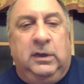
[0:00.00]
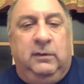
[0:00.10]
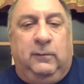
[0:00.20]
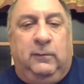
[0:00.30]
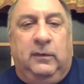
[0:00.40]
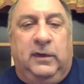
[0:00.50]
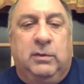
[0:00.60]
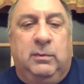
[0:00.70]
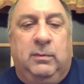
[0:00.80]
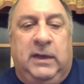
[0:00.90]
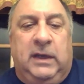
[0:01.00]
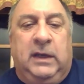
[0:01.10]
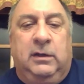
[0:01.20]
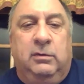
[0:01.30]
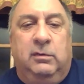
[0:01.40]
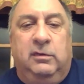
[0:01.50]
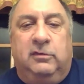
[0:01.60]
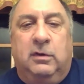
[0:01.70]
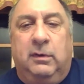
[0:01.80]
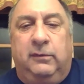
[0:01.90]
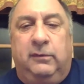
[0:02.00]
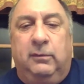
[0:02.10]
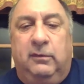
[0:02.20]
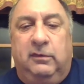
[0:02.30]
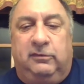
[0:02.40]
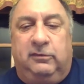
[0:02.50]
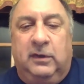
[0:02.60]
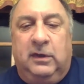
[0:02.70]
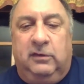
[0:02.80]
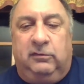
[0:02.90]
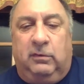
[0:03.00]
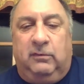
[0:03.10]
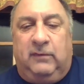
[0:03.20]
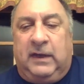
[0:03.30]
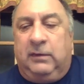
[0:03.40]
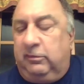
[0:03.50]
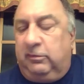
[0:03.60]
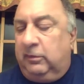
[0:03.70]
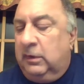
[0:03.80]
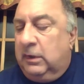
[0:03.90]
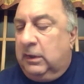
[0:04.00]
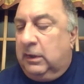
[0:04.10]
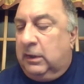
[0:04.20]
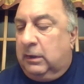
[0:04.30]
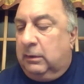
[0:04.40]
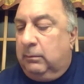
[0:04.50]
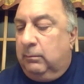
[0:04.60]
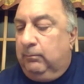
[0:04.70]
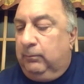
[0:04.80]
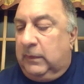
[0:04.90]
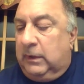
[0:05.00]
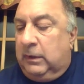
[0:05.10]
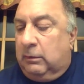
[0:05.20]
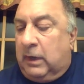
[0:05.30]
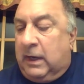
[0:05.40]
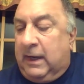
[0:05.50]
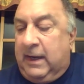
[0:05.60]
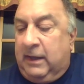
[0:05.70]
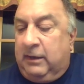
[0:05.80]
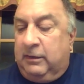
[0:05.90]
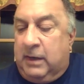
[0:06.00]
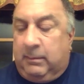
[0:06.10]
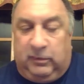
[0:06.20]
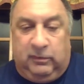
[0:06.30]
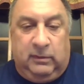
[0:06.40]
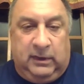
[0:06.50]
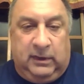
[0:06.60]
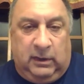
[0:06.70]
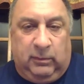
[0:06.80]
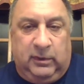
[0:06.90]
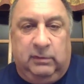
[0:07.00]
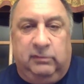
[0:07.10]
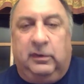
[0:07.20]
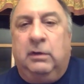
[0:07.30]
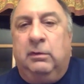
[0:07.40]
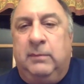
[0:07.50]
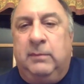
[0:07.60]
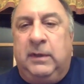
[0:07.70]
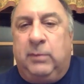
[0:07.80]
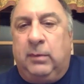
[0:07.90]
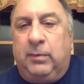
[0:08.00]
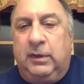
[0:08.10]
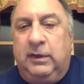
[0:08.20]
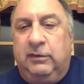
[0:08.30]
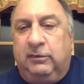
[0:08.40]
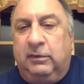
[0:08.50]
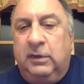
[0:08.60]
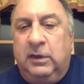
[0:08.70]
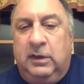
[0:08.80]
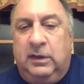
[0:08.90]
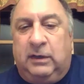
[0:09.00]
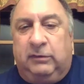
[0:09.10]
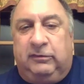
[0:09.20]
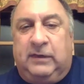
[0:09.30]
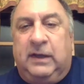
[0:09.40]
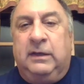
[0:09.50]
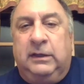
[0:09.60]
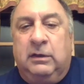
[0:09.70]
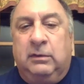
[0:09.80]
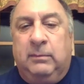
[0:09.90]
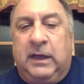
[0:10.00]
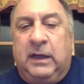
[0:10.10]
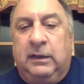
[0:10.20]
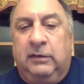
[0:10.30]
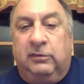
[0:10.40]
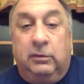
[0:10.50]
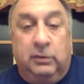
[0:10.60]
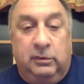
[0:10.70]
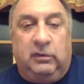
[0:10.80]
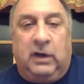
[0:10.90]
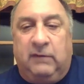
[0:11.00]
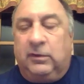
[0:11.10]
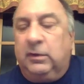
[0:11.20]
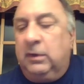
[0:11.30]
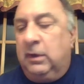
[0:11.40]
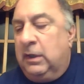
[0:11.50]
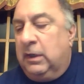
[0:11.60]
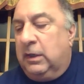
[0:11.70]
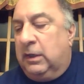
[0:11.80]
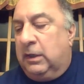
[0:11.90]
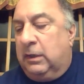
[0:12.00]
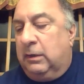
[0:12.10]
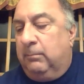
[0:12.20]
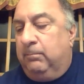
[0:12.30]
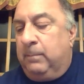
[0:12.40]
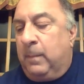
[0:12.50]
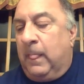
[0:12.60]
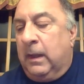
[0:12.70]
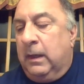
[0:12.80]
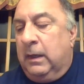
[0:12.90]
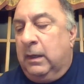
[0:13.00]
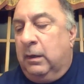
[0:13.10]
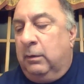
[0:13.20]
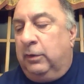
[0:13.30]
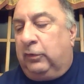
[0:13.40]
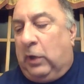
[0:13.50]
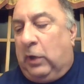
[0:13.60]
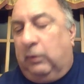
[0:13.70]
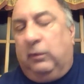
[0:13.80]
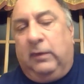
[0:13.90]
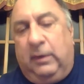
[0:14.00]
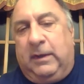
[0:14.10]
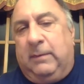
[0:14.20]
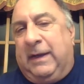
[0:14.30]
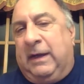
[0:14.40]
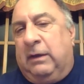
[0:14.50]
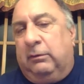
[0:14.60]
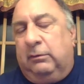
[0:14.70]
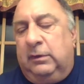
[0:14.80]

the human being who is going through this sort of anguish. I had an opportunity a couple of years ago to meet Bubba. He is an outstanding young man. He's a good driver. I'm going to talk a little bit about,